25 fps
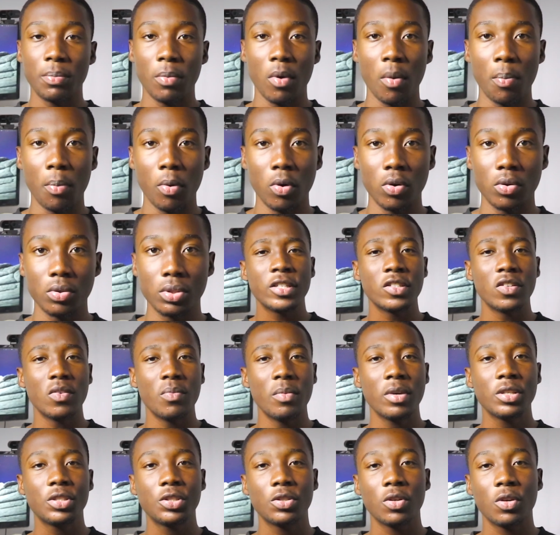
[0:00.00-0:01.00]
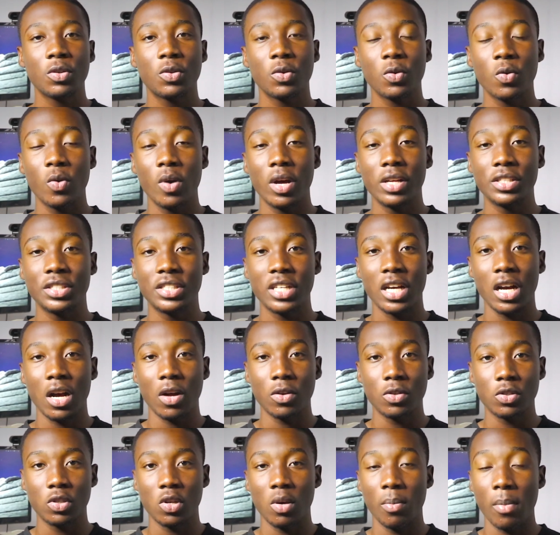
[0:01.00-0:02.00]
purpose. So make sure to go and check out
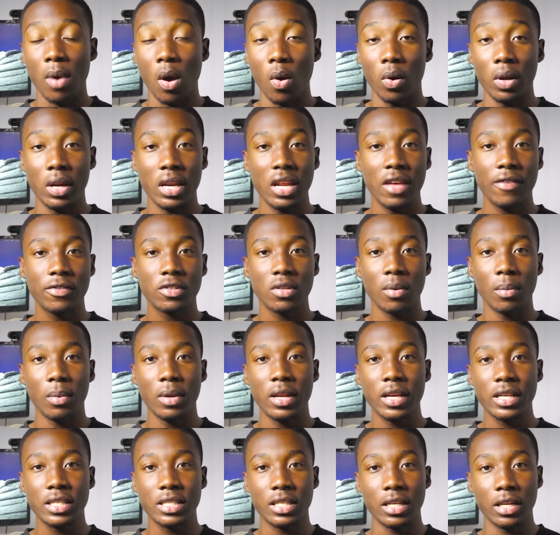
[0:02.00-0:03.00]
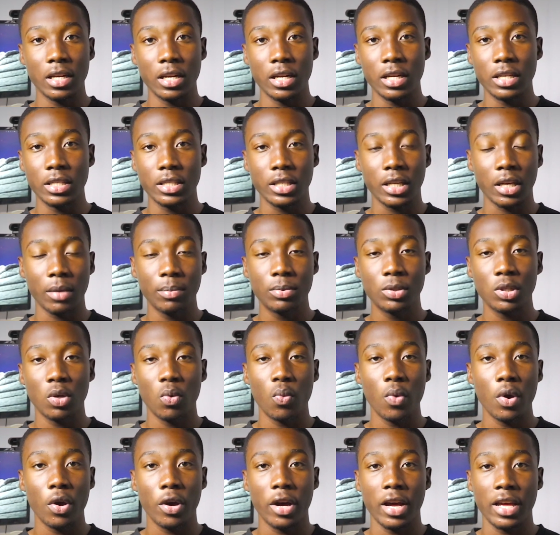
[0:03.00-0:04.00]
some. I will leave some links in the description
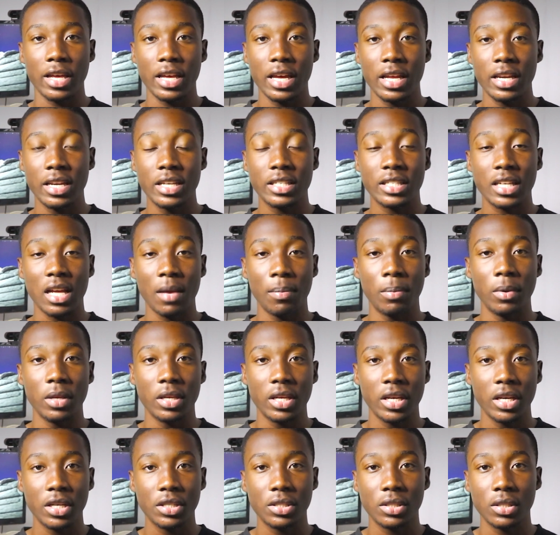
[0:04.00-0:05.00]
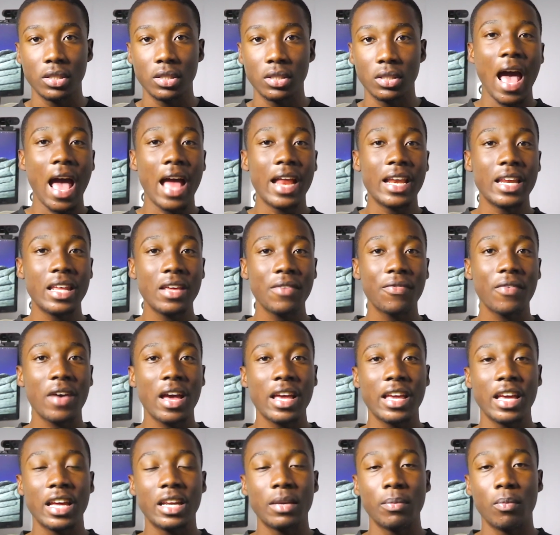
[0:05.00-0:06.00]
where you can get these applications. And if I
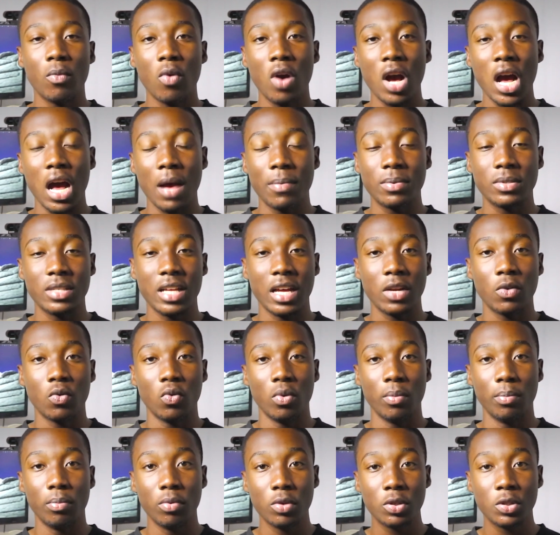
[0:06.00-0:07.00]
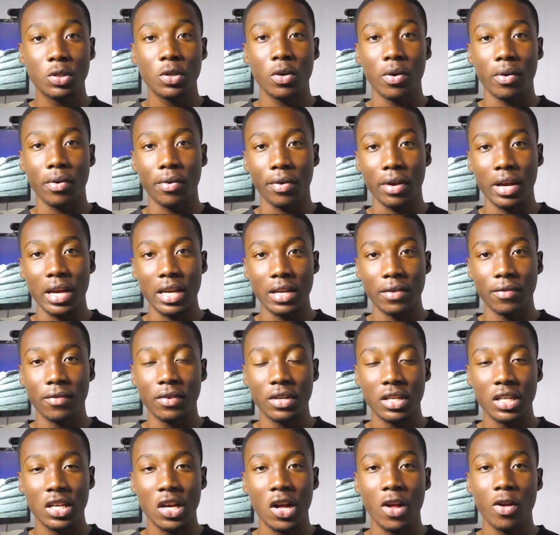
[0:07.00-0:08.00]
get more apps that will boost your
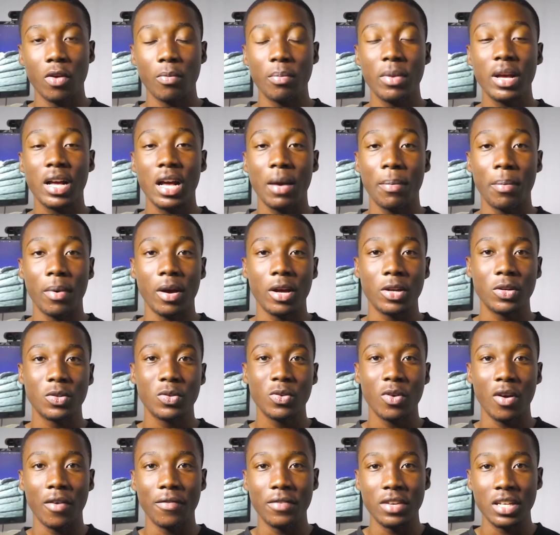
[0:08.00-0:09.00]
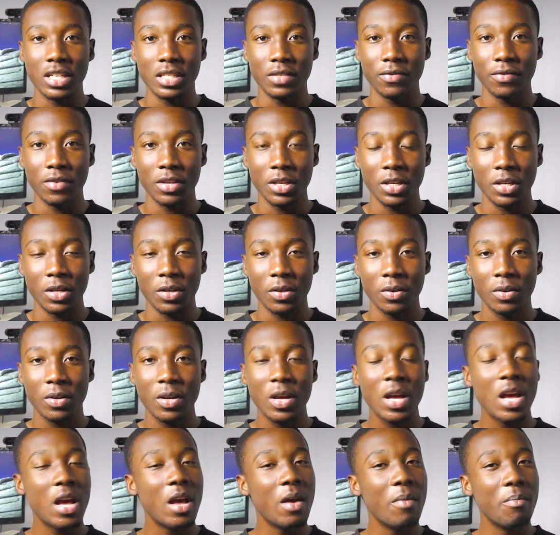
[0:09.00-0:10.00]
creativity, I will make a part 2 of this video.
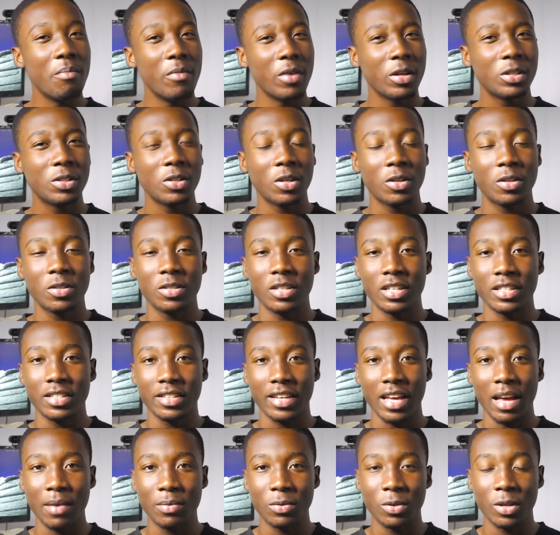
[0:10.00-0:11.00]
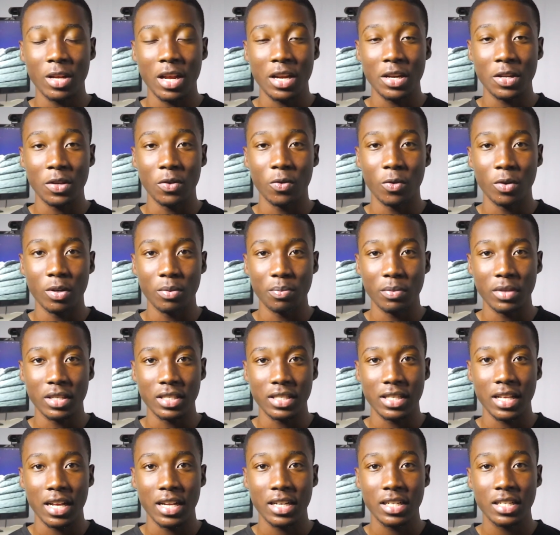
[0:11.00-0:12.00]
Make sure to subscribe so that you won't miss
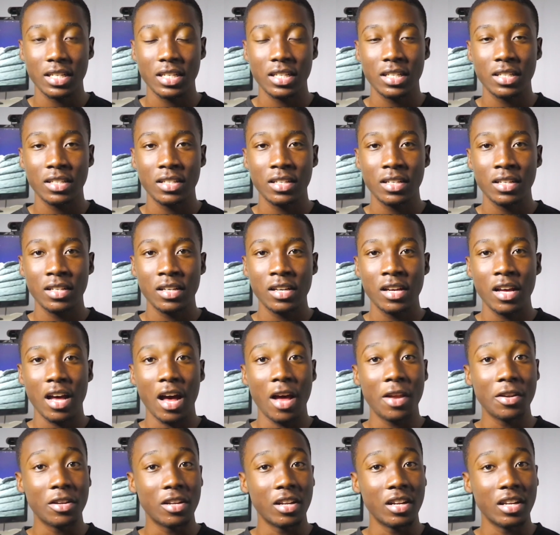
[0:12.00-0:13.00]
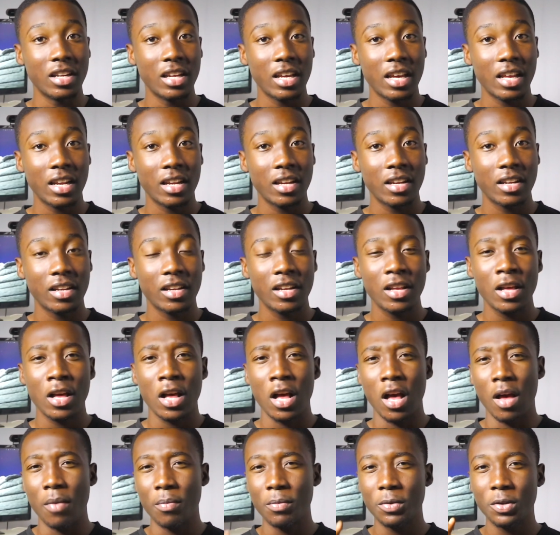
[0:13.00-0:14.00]
that. Until then,
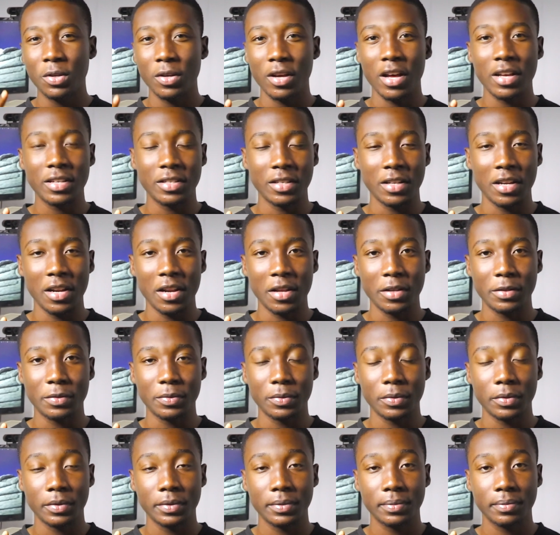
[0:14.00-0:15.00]
I'll meet you guys in the next one.